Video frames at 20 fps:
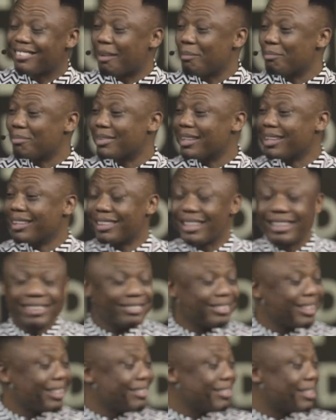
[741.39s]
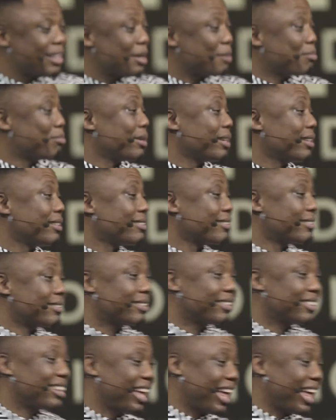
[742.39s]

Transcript: something that just happens.